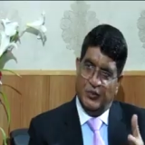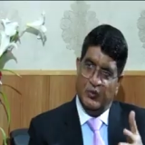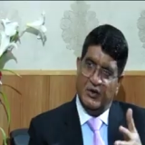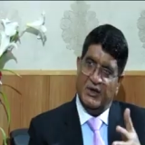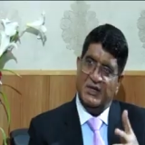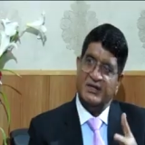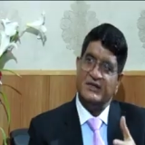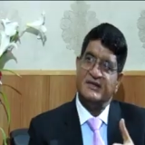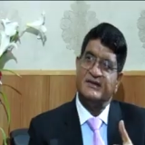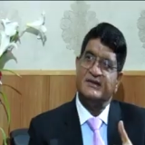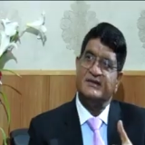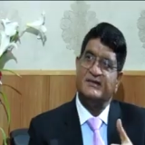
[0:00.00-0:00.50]

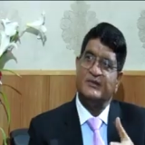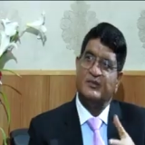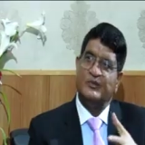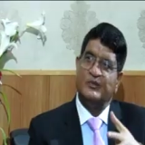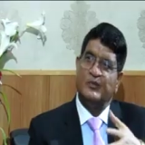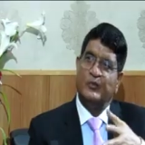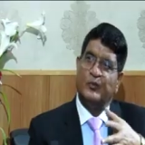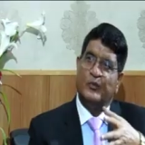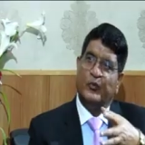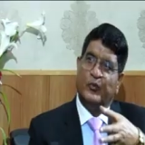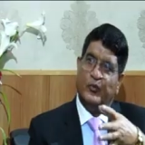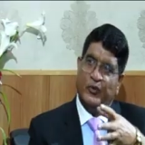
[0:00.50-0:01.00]
was
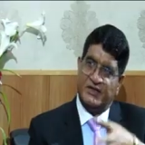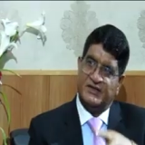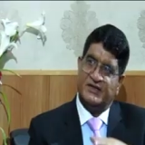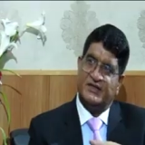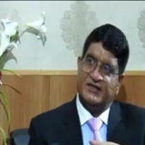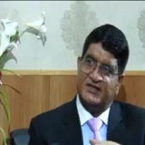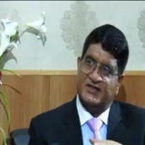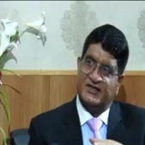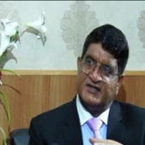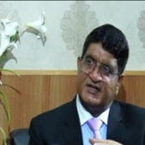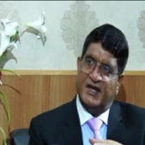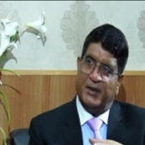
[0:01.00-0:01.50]
first
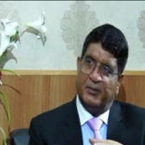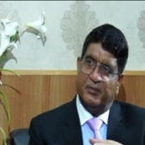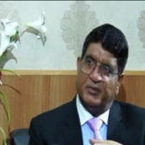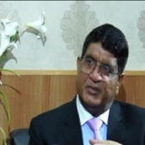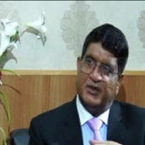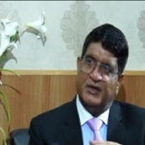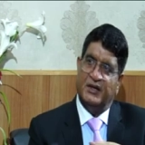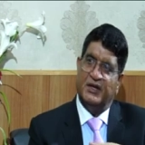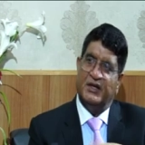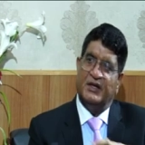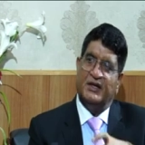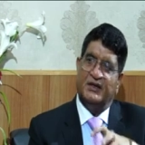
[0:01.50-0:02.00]
step.
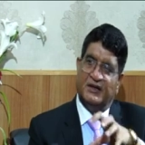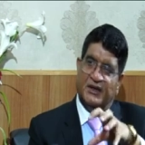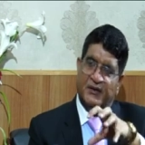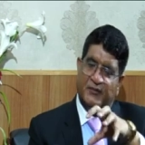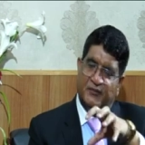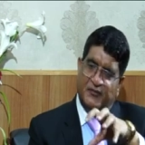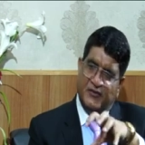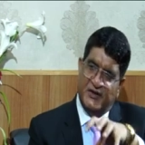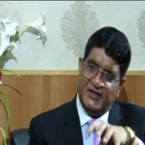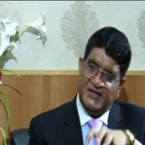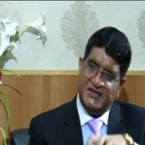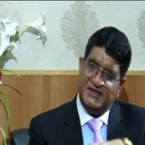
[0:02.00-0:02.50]
The
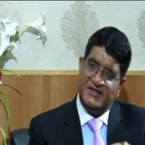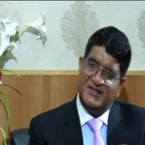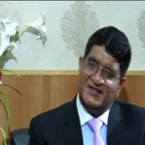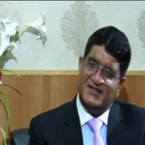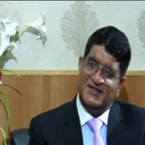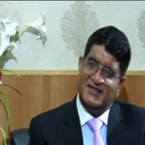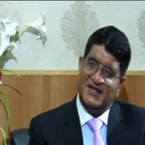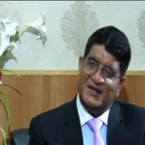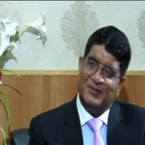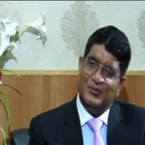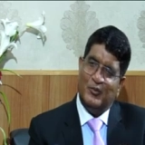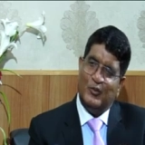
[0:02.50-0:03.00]
first
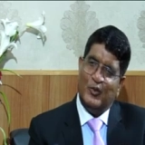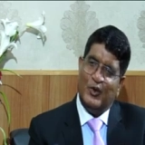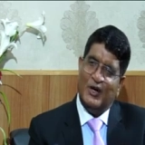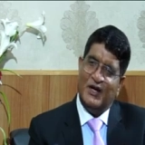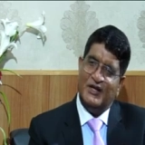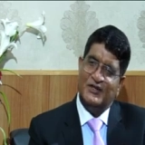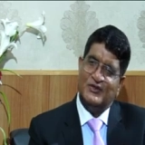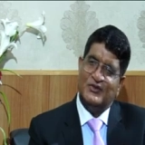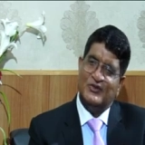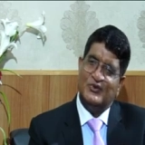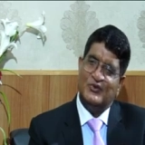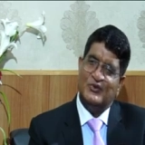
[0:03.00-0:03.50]
step
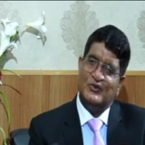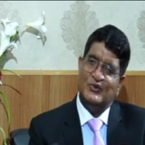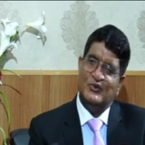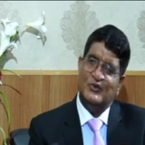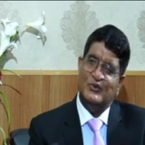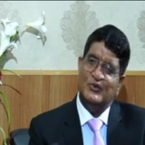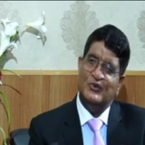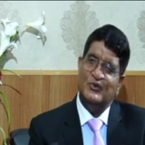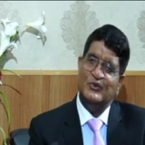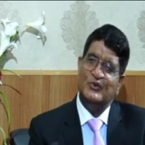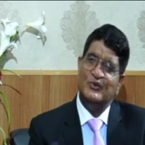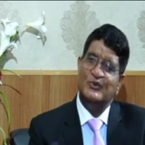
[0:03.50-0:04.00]
was
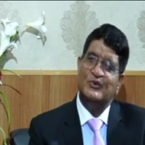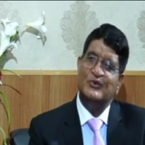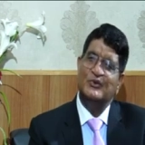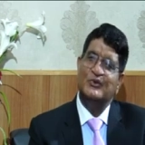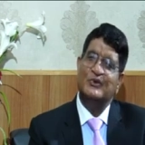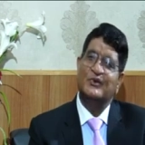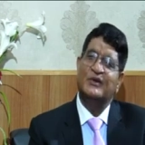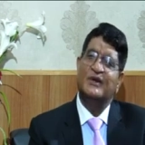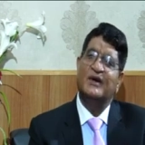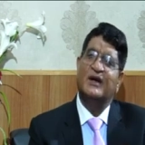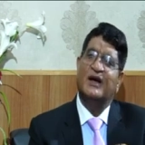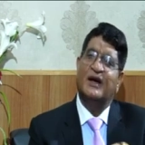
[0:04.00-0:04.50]
to
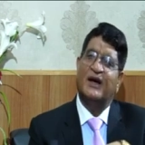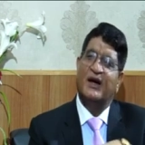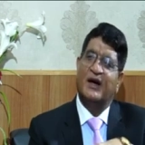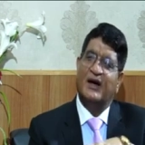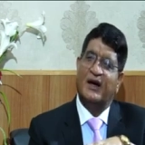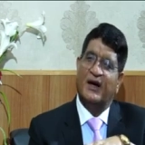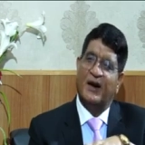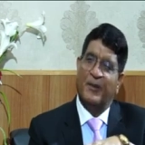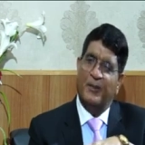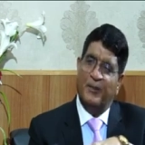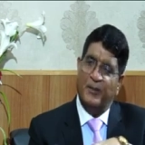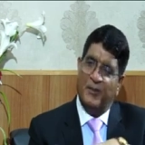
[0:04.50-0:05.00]

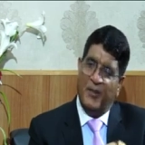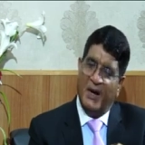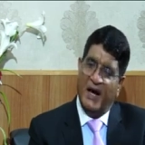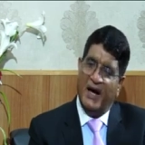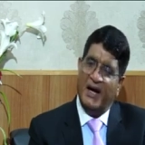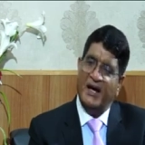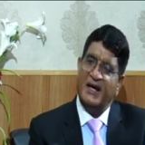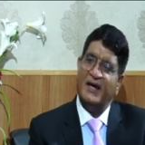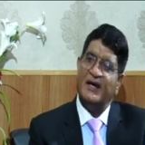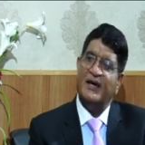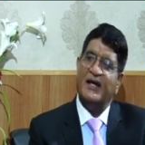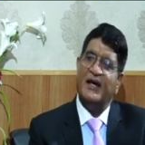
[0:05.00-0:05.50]

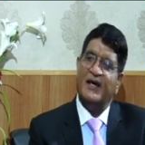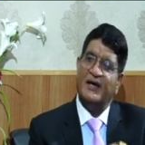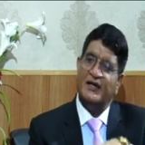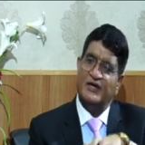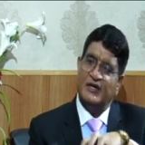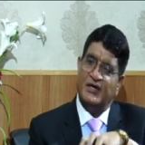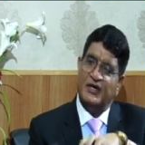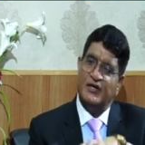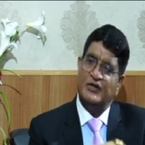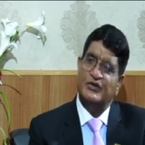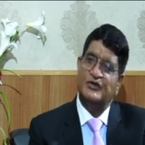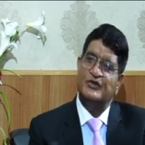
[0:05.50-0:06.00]
compile and
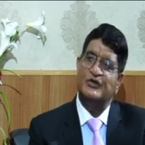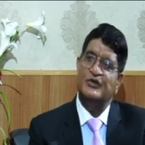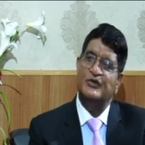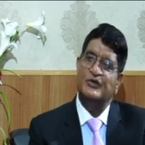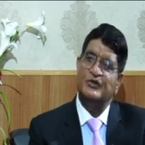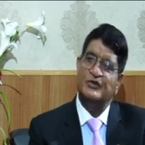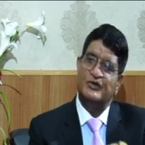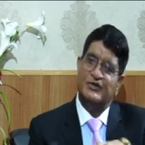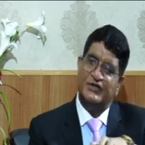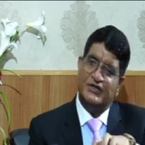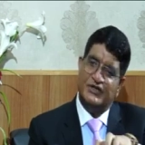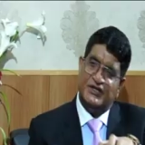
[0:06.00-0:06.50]

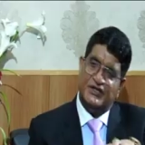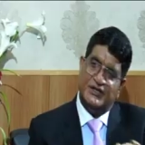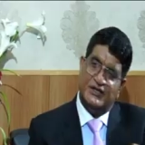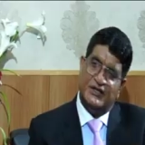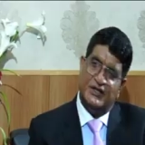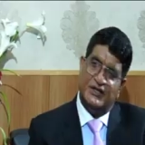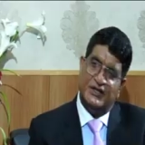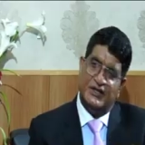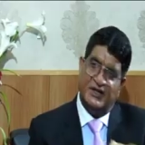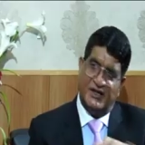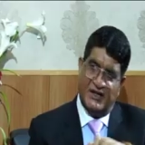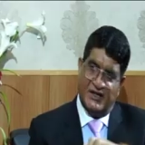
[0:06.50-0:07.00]
introduce national
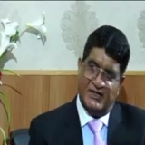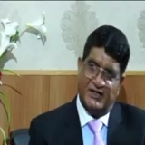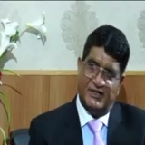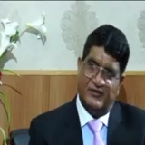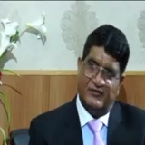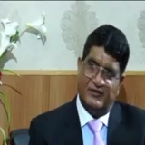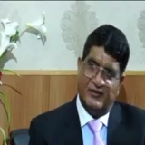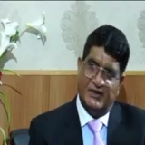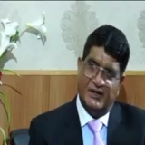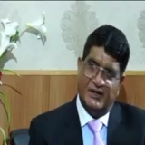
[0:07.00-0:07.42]
narrative.